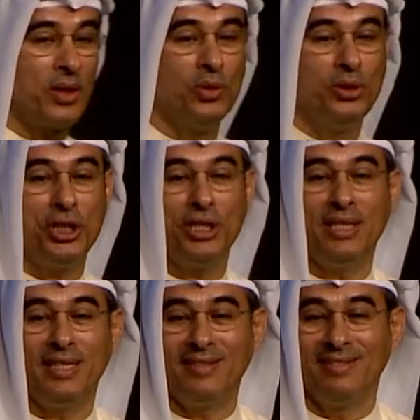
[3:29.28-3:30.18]

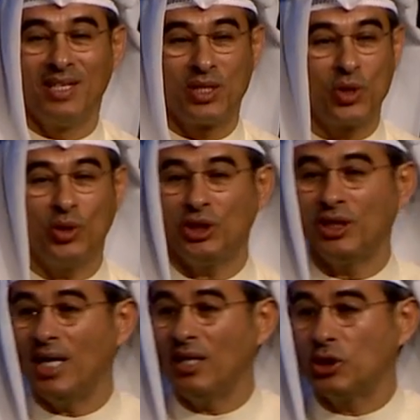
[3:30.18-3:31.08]
conditioning,
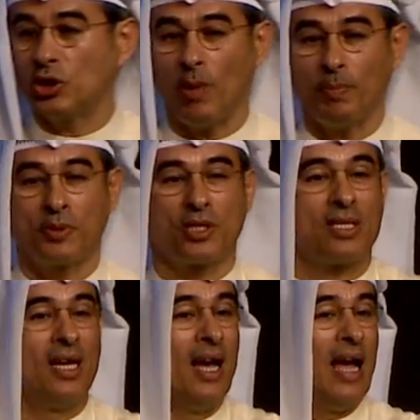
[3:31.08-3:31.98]
social,
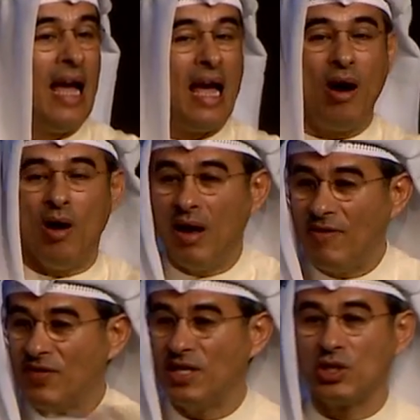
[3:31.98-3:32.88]
shops,
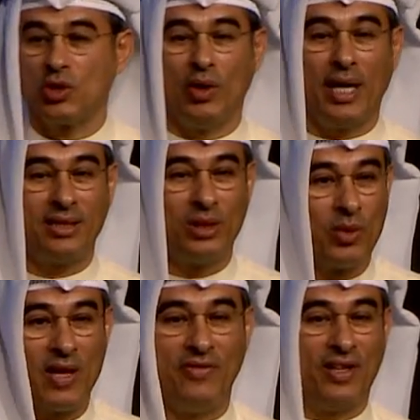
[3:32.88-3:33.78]
everything is connected
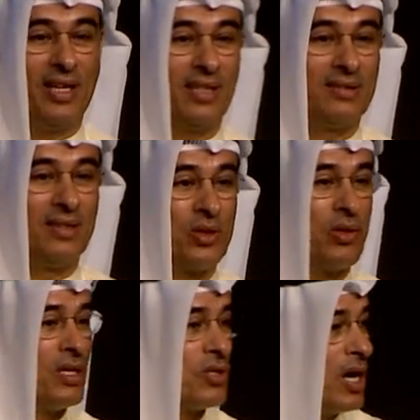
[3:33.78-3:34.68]
with everything.
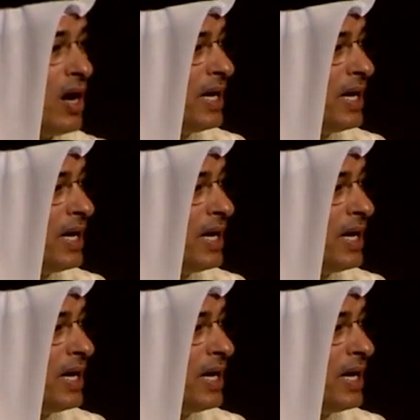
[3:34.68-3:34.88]
So there's a,